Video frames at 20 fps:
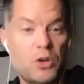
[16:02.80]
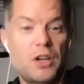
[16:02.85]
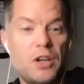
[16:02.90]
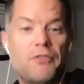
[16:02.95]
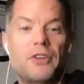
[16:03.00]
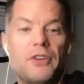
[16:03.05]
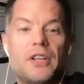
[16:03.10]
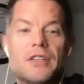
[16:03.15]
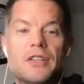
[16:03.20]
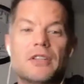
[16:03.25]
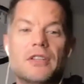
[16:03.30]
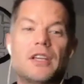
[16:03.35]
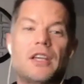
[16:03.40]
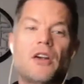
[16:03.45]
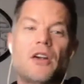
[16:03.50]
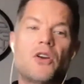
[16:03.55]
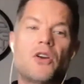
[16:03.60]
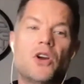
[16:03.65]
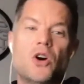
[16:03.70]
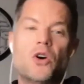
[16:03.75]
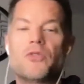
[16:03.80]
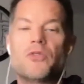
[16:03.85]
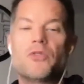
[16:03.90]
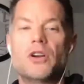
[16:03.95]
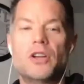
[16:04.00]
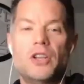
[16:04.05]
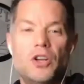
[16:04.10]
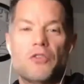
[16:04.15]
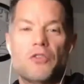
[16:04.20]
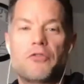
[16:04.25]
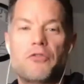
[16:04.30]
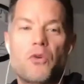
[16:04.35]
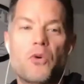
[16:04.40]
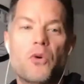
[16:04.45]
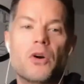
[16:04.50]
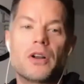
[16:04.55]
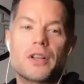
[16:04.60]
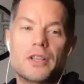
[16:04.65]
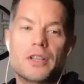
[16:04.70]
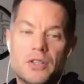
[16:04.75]
if it doesn't carry over, and year
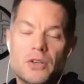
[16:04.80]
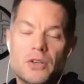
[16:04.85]
four until